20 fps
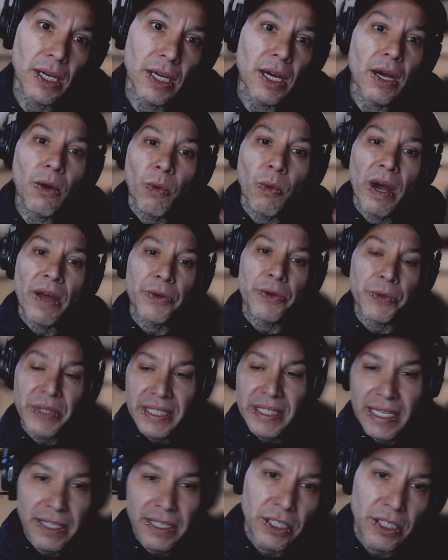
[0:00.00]
weather
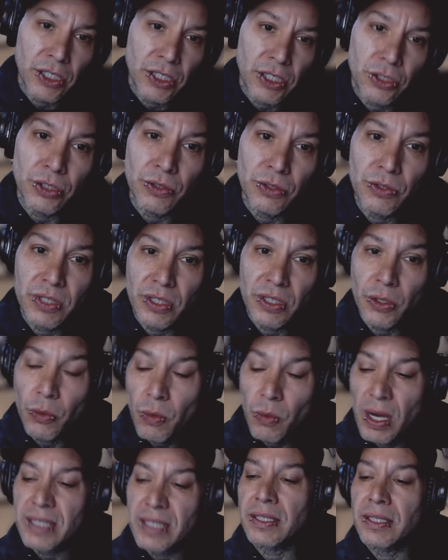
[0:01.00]
related issues, and there
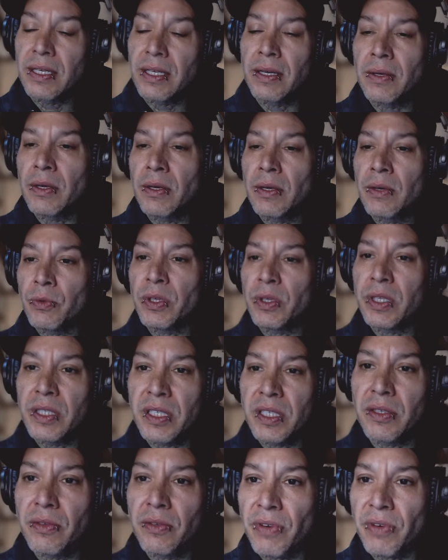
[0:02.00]
wasn't. It, it, really
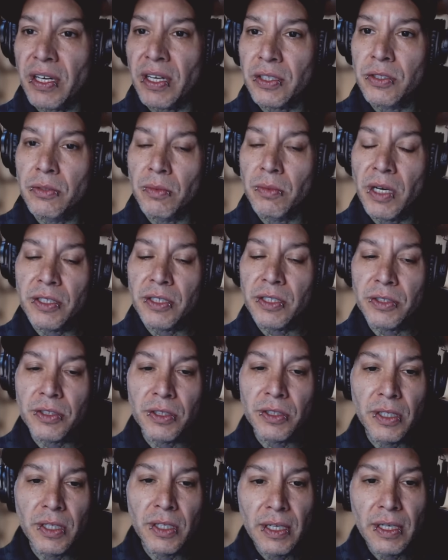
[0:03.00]
didn't affect too much.
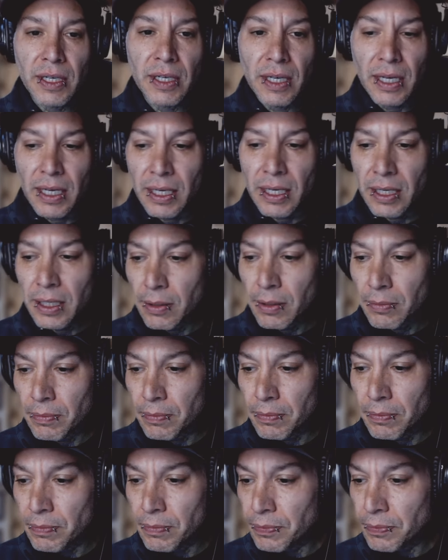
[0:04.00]

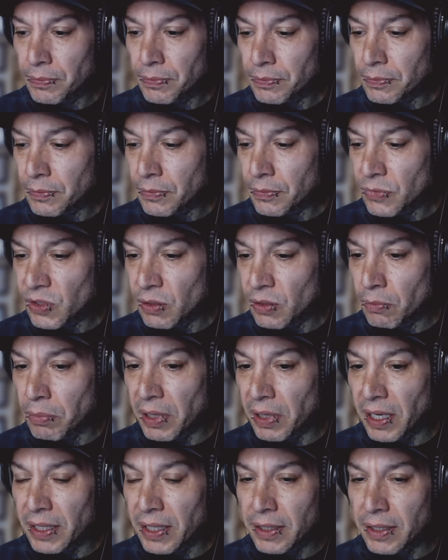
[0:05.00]
Um,
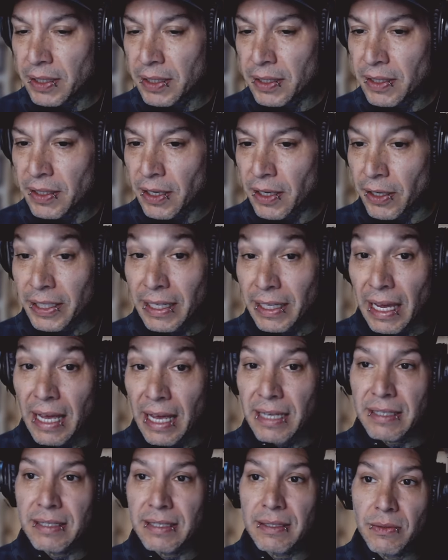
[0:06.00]
but our
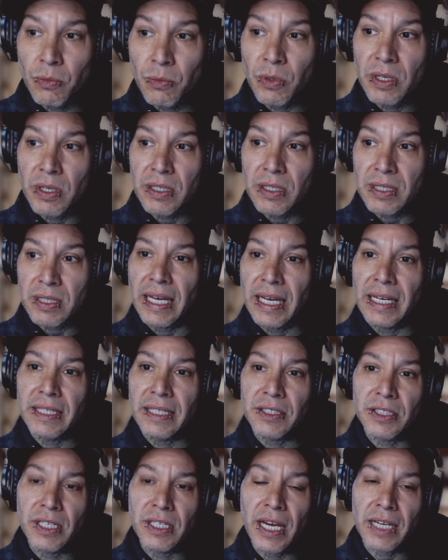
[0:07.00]
guest was late.
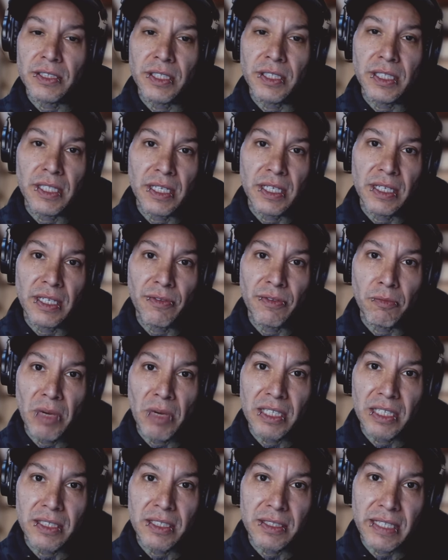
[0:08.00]
She actually didn't even
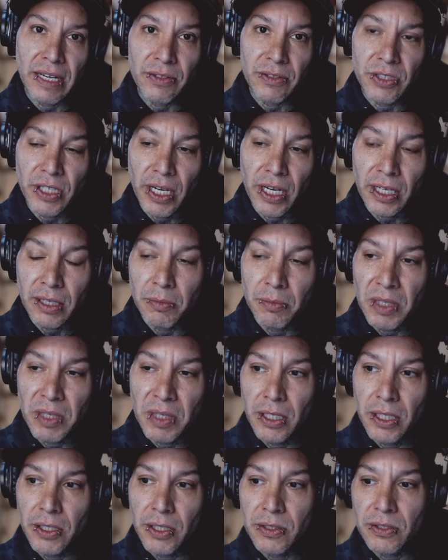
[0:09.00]
make it to sound check
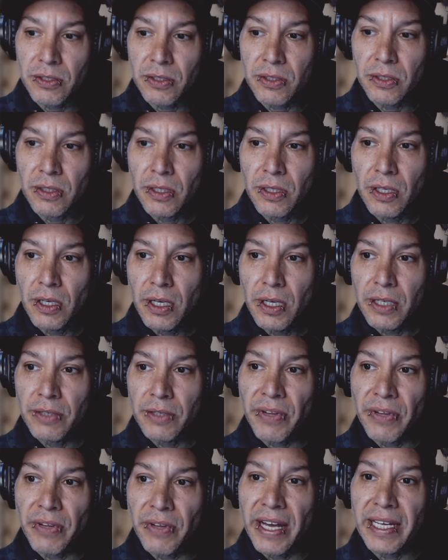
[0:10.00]
because her
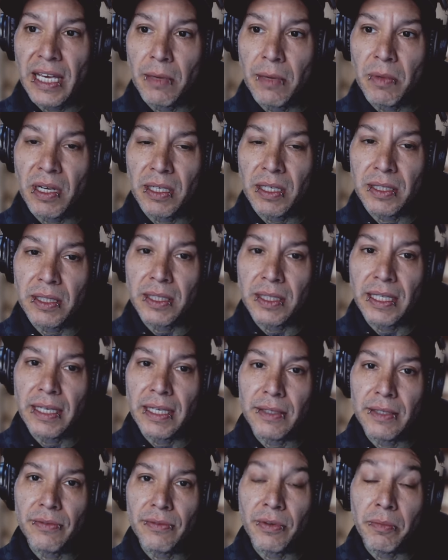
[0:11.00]
flight came in a little
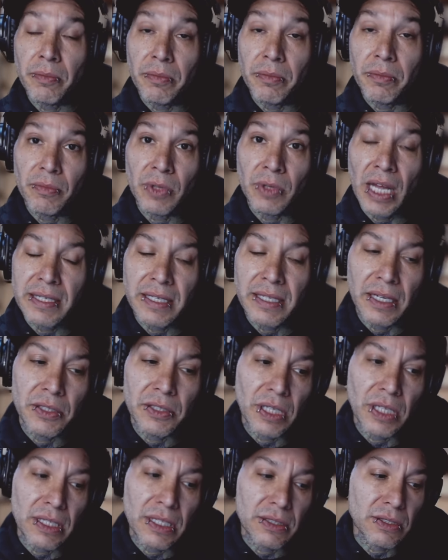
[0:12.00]
late from Los
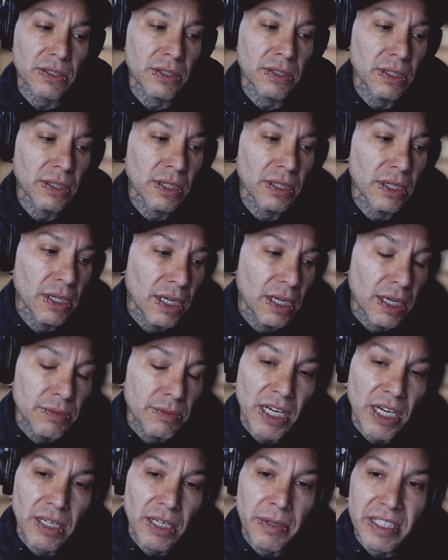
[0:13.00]
Angeles. I'm
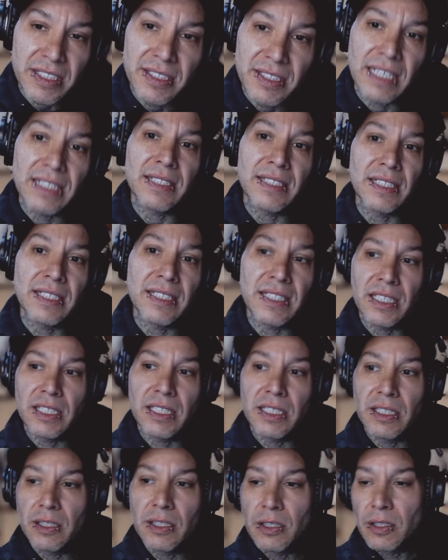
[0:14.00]
talking about Stacey Dee